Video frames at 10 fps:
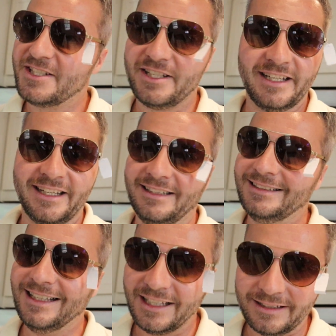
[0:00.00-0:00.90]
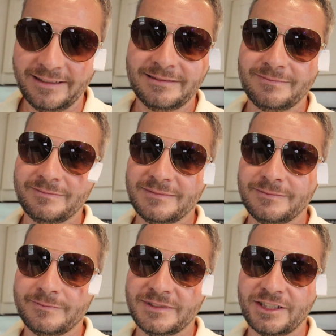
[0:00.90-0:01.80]
She didn't get nothing.
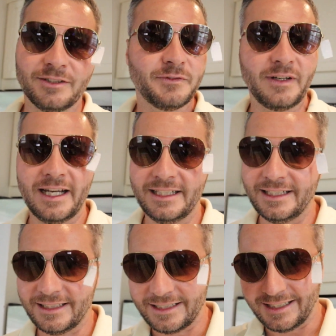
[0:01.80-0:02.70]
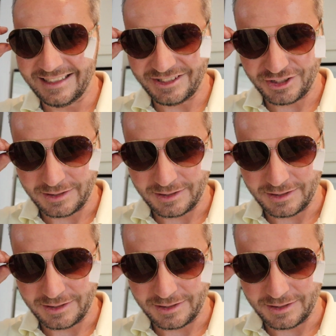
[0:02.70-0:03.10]
She couldn't find anything. These are